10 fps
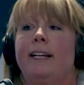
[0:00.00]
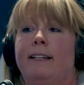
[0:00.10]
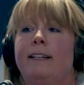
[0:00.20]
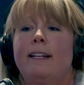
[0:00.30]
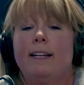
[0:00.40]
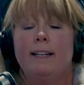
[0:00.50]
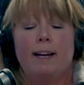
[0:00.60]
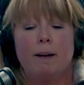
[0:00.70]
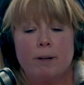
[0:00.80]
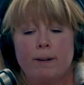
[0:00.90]
And I
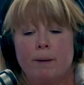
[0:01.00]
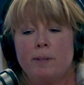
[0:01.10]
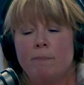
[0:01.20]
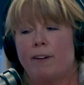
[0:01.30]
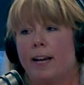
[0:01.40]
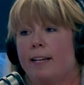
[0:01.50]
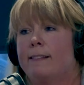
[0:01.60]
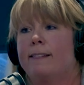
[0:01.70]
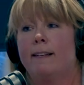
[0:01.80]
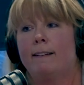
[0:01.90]
broke up some
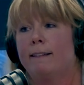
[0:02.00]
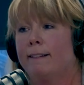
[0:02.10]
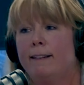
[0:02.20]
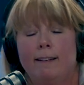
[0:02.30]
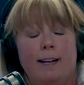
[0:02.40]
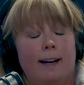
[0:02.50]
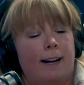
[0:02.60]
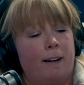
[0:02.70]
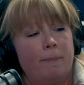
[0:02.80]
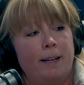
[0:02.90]
fights, and
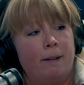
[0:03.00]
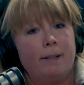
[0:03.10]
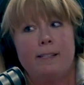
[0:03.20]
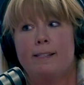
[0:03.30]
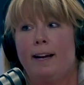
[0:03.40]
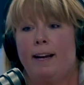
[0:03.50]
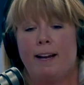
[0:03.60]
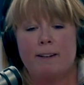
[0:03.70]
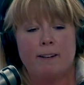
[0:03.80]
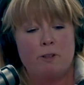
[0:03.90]
it was I
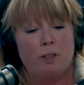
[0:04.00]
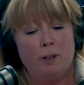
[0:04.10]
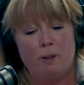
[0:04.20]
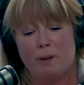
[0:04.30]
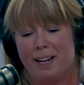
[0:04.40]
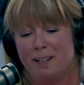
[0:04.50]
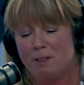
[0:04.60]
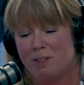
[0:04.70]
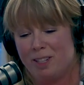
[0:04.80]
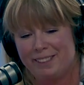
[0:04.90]
had 2
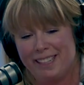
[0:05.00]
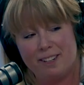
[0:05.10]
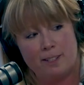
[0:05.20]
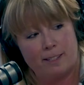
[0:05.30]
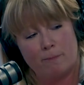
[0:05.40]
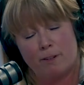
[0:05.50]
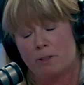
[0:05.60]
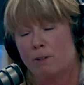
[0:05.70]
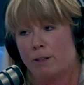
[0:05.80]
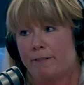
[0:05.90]
cheerleaders. First
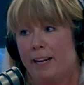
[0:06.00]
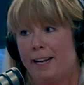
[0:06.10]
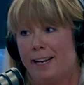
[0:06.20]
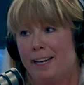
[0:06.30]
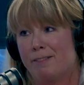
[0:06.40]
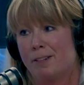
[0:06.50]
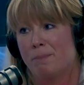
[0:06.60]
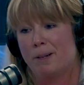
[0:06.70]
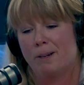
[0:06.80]
girl fight I ever broke up.